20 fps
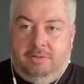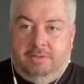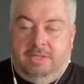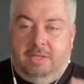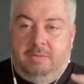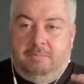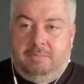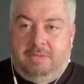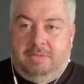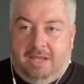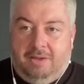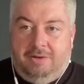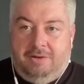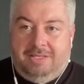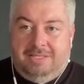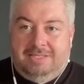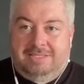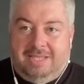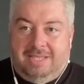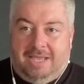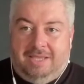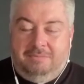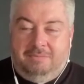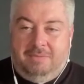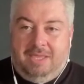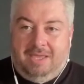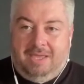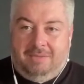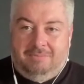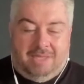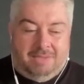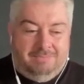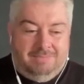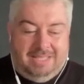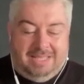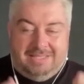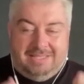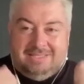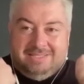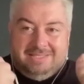Deep down inside me, I'm
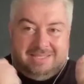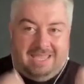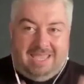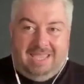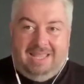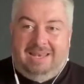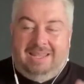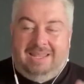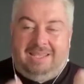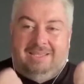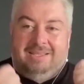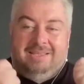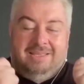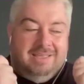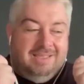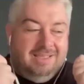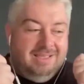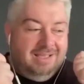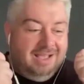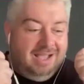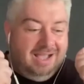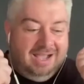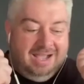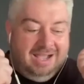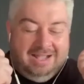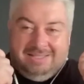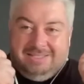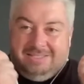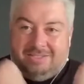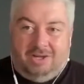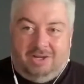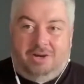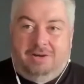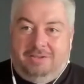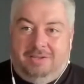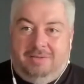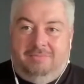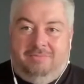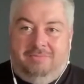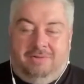that scaling
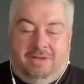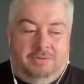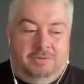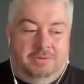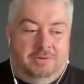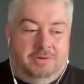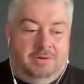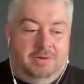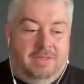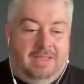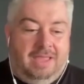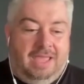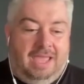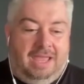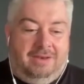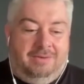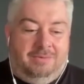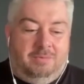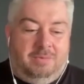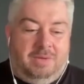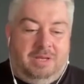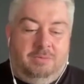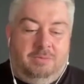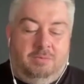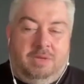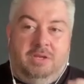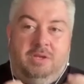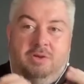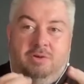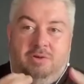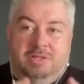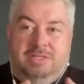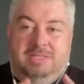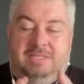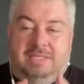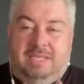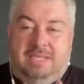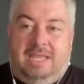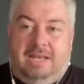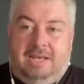startup founder. And when you're
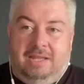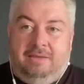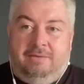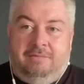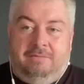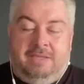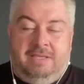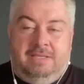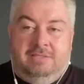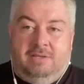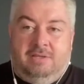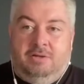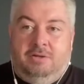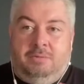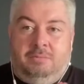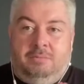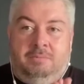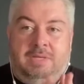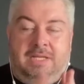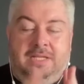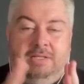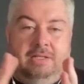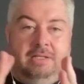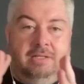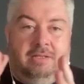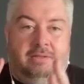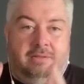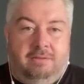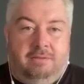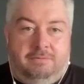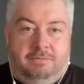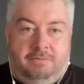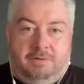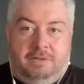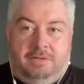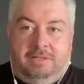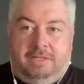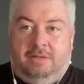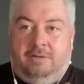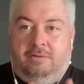scaling, things are completely
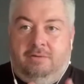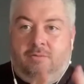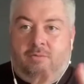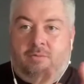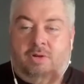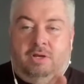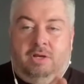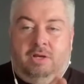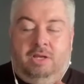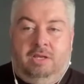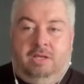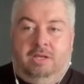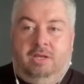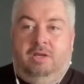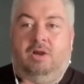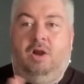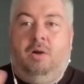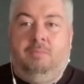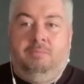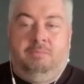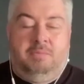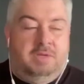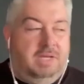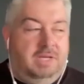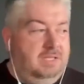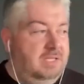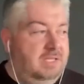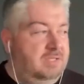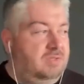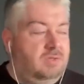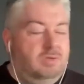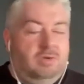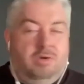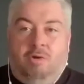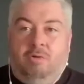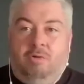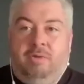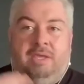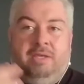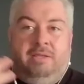different than running a company that's
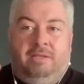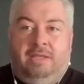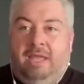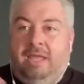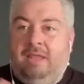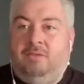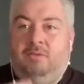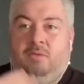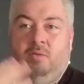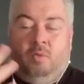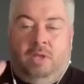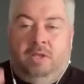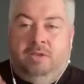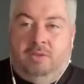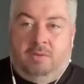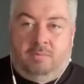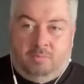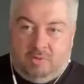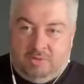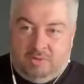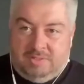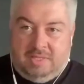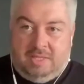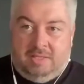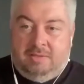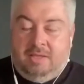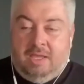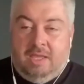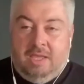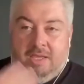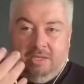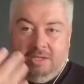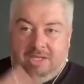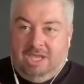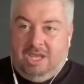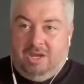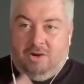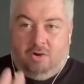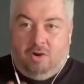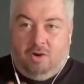growing 10-20%
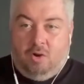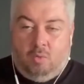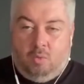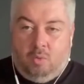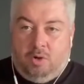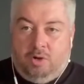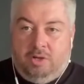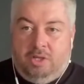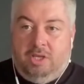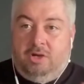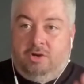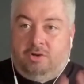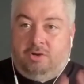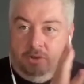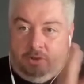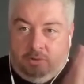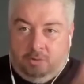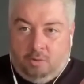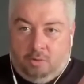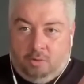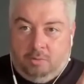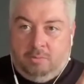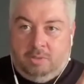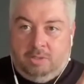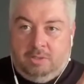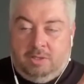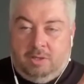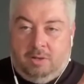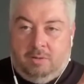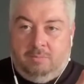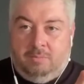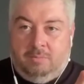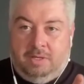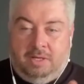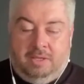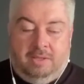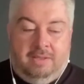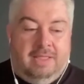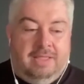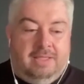year over year, the normal
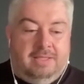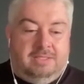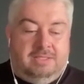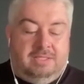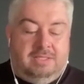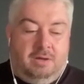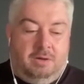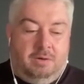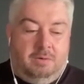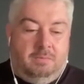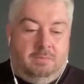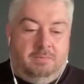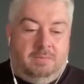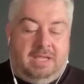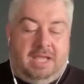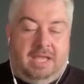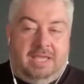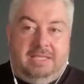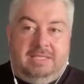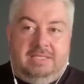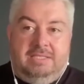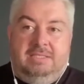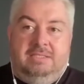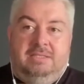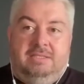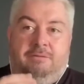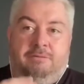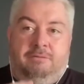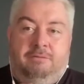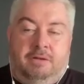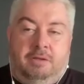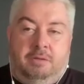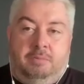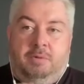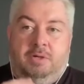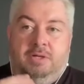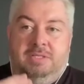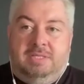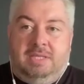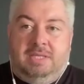company. So it's different
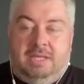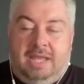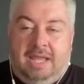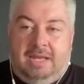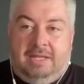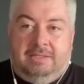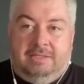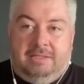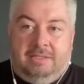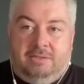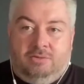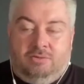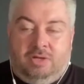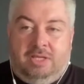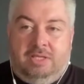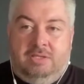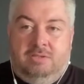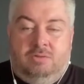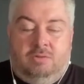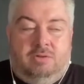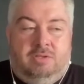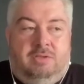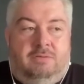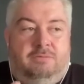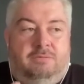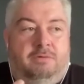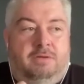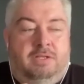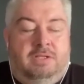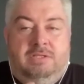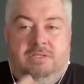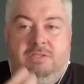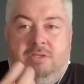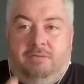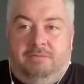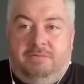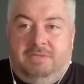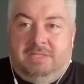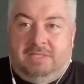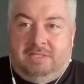personality traits or different
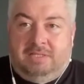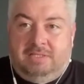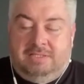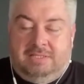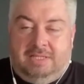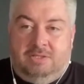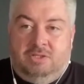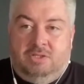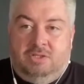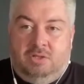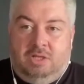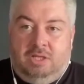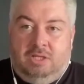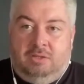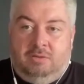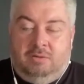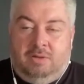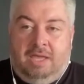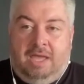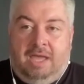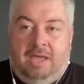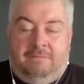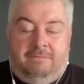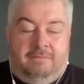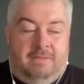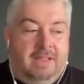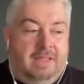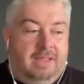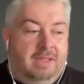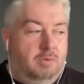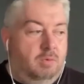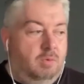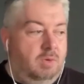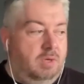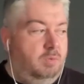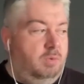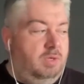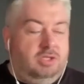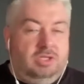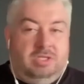soft skills that you need to have,
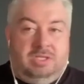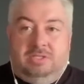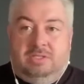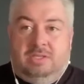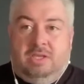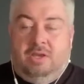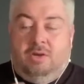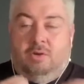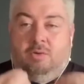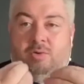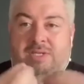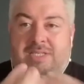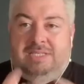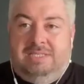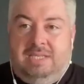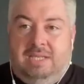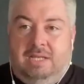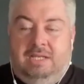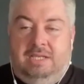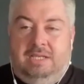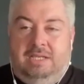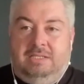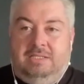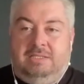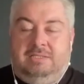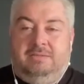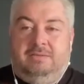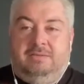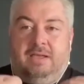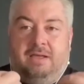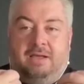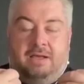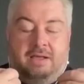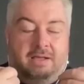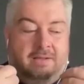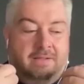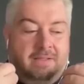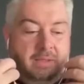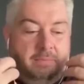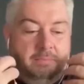which is resilience,
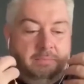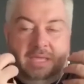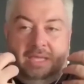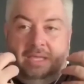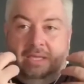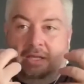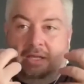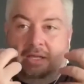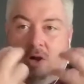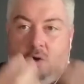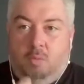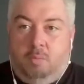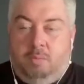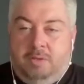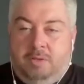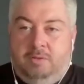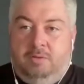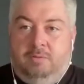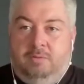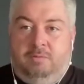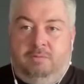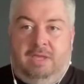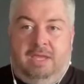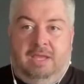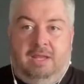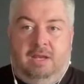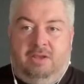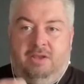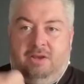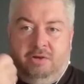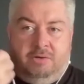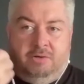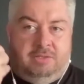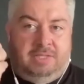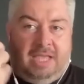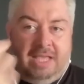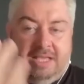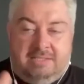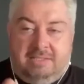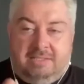being open to failure,
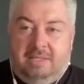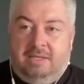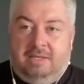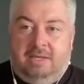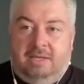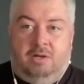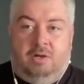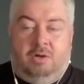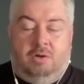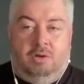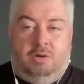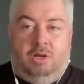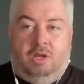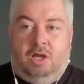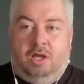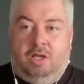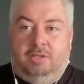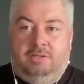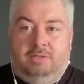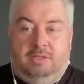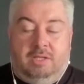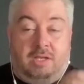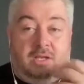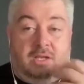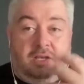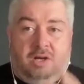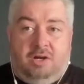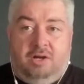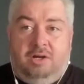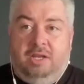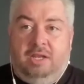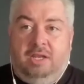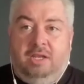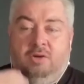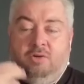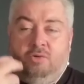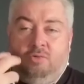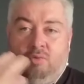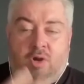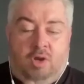testing a whole lot,
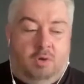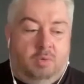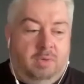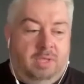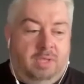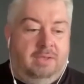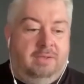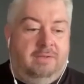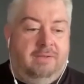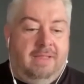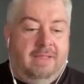learning, growing.